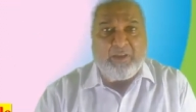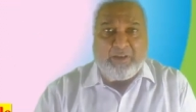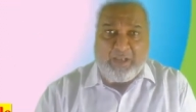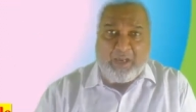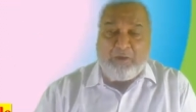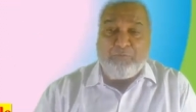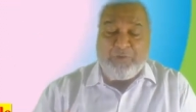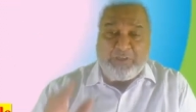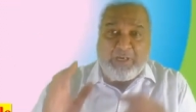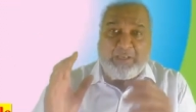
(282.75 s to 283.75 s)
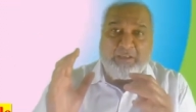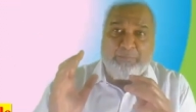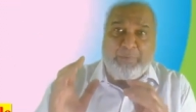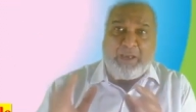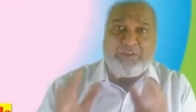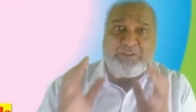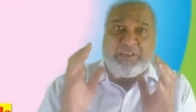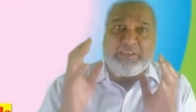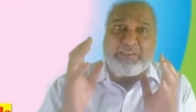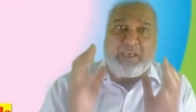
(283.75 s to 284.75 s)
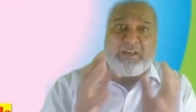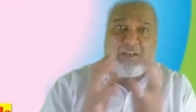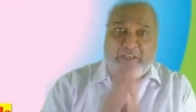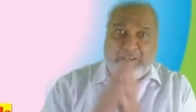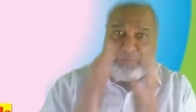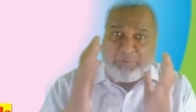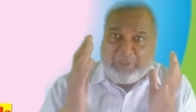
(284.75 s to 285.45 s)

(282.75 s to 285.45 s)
Now, which are the branches are eligible?